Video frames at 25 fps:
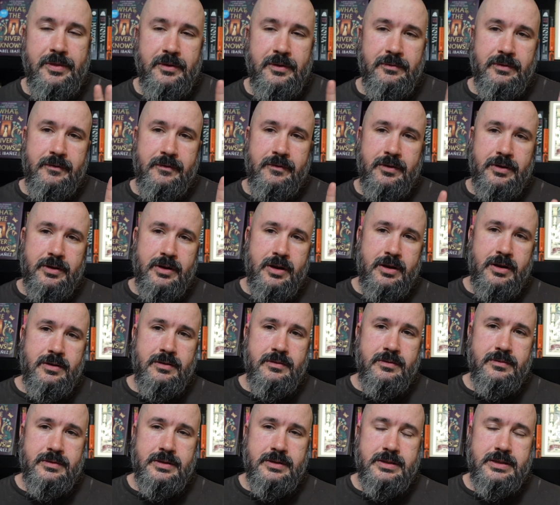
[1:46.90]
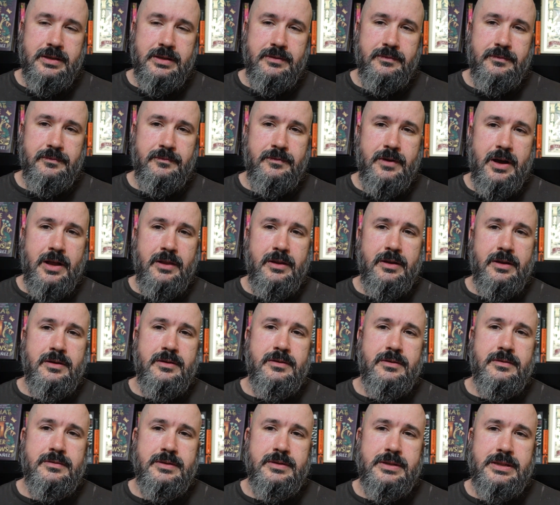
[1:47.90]
the River Knows
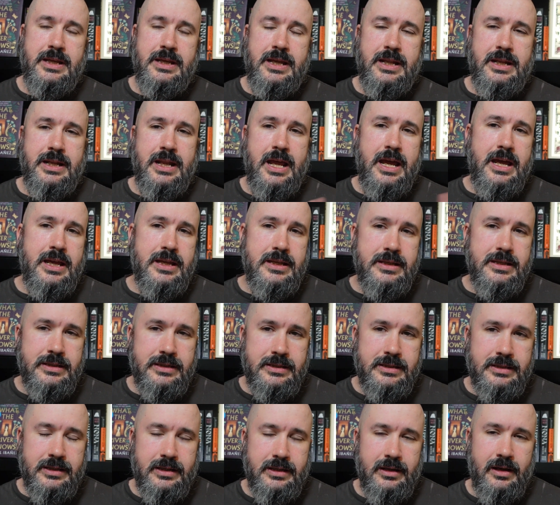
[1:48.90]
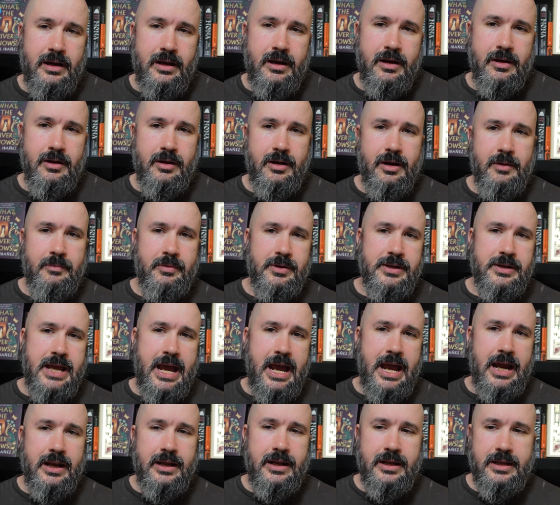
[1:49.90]
follows Inez, our
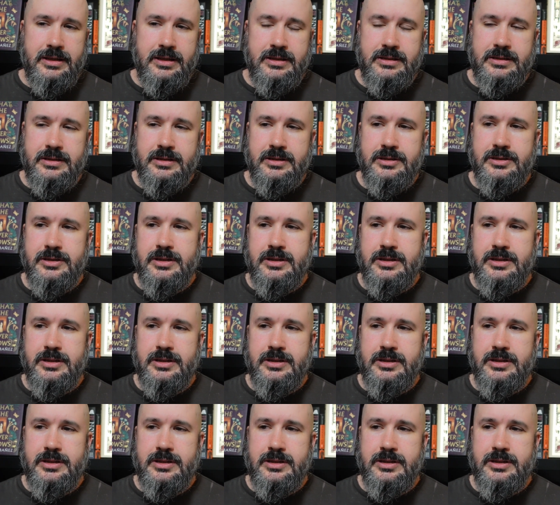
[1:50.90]
protagonist.